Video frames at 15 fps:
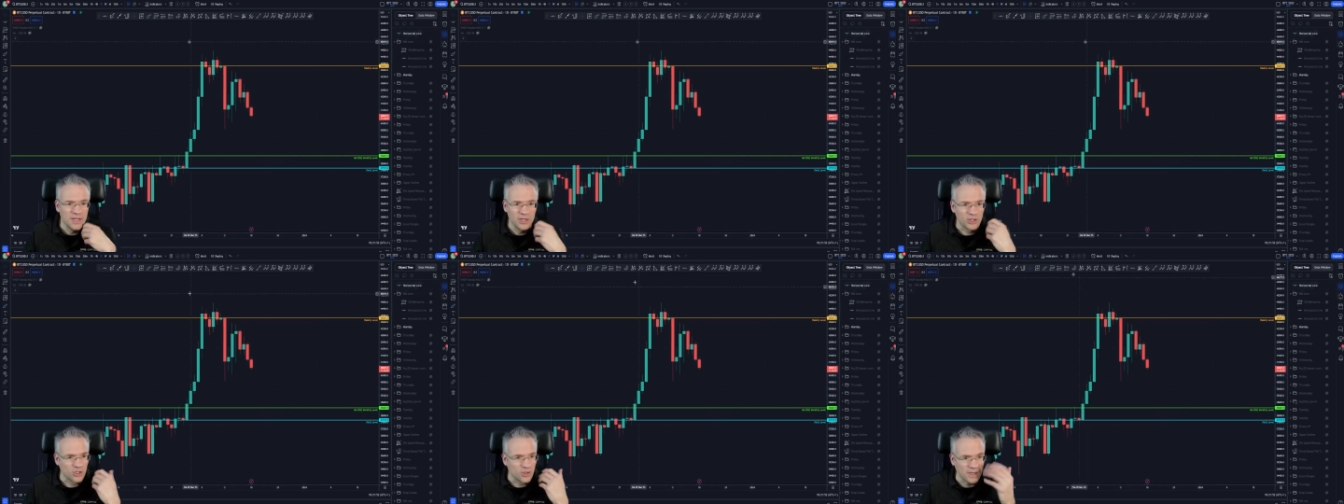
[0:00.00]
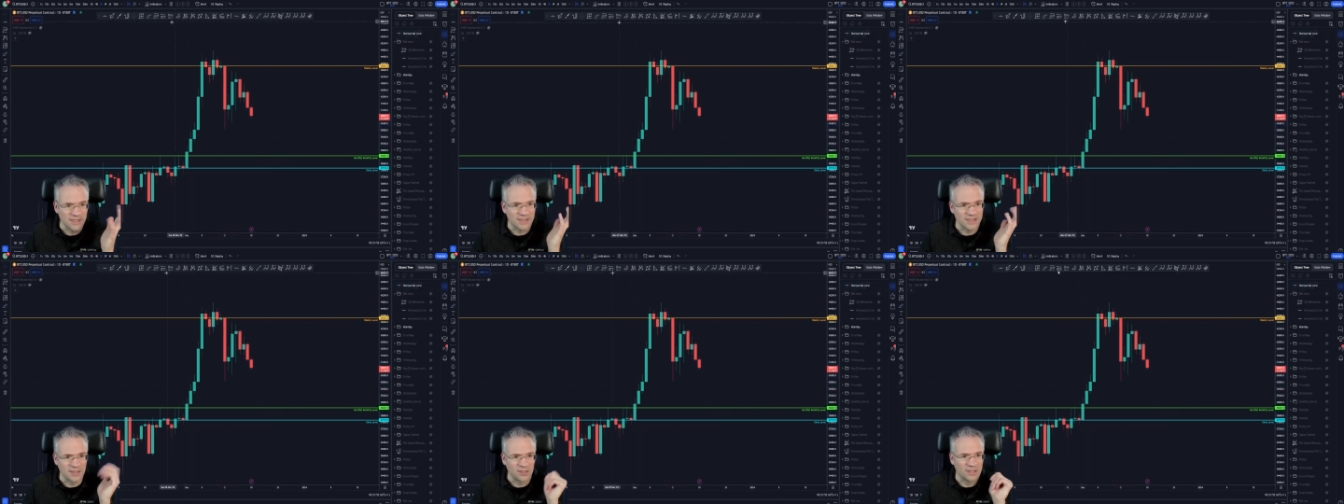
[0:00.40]
So that's
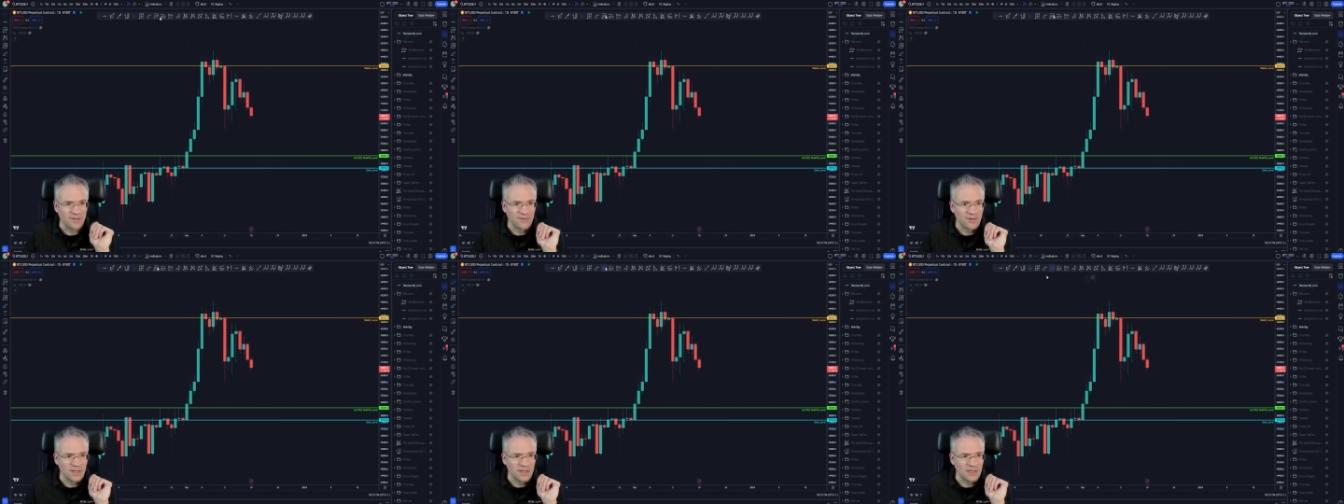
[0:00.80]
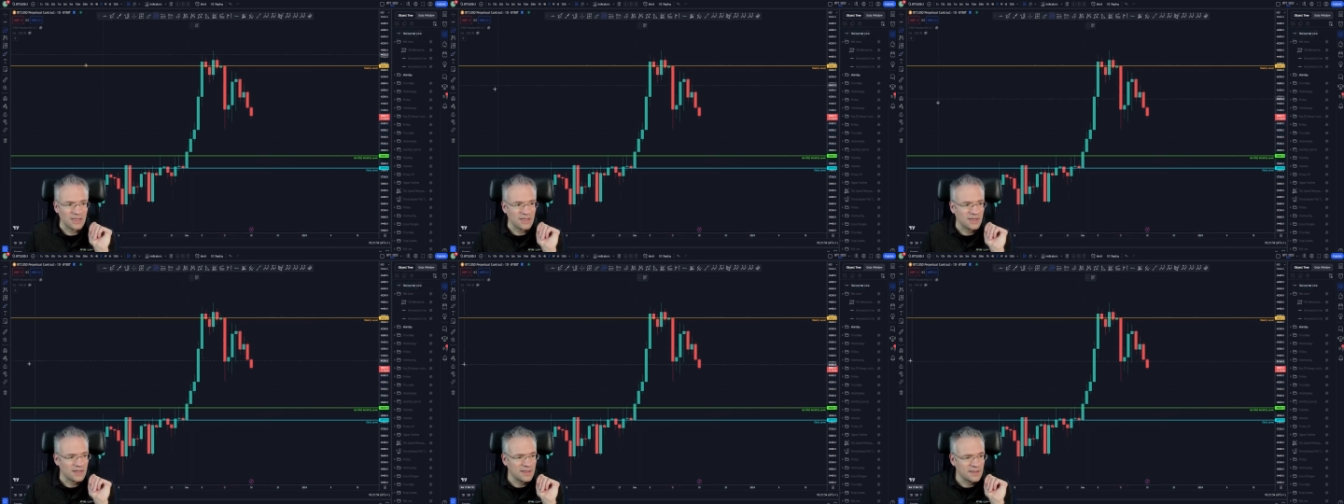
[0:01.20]
still definitely
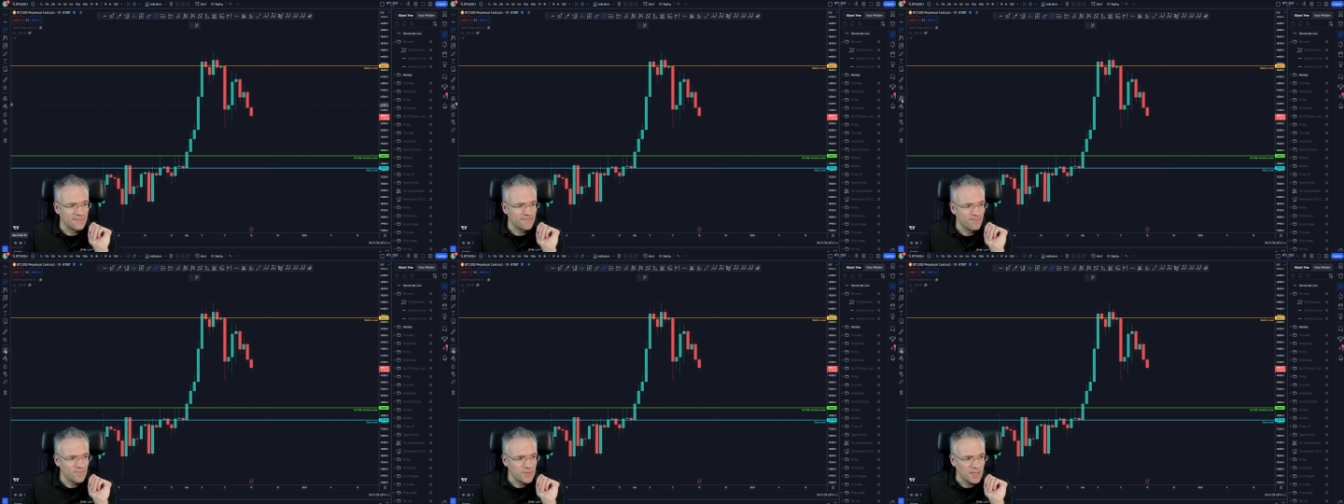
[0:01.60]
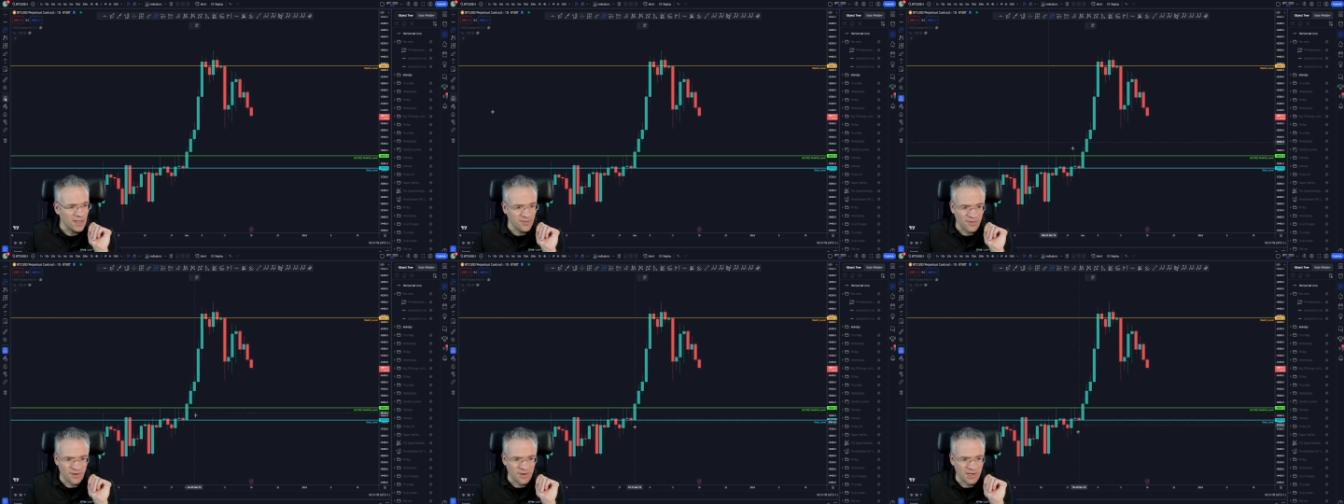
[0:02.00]
a, a
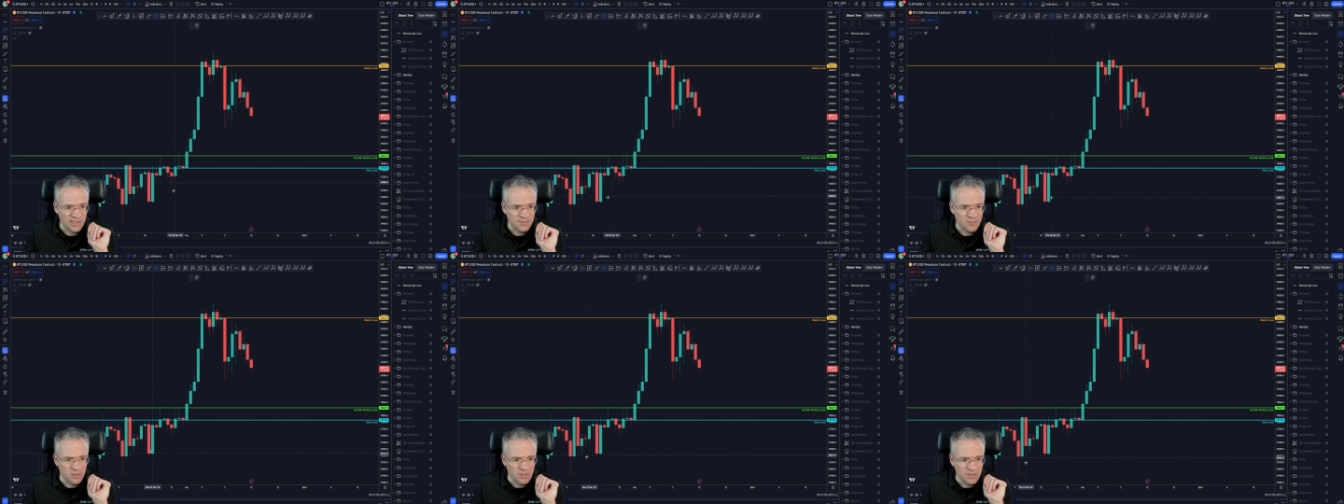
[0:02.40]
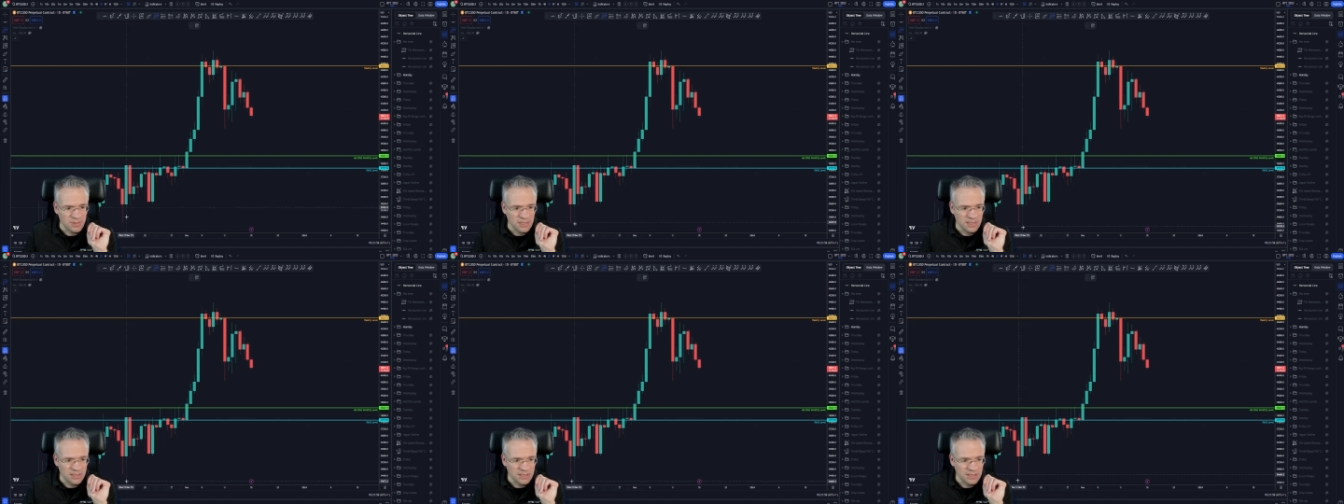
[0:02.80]
very nice
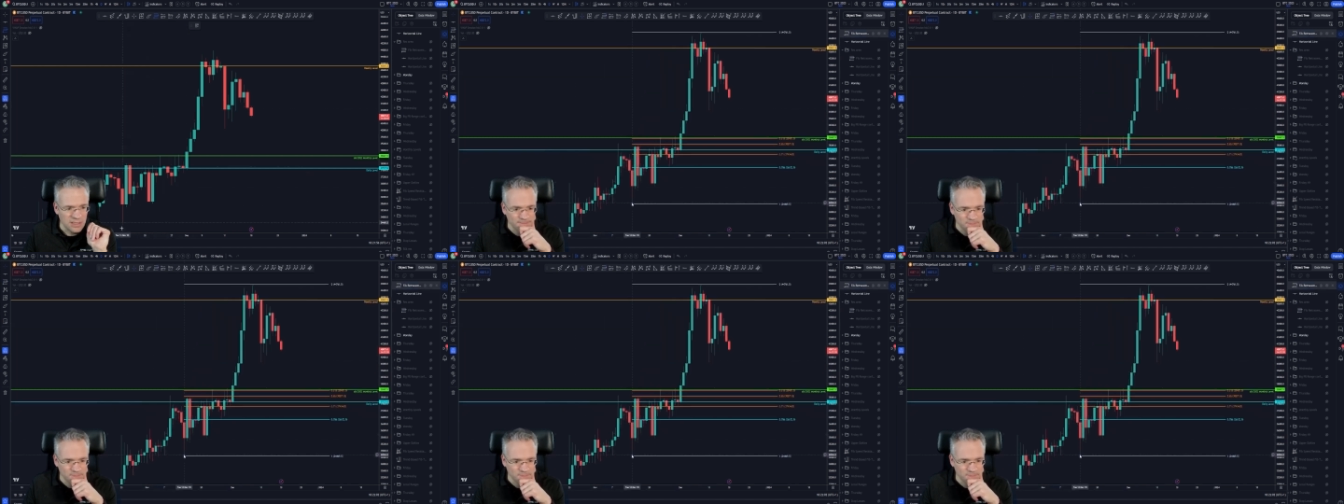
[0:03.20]
possibility.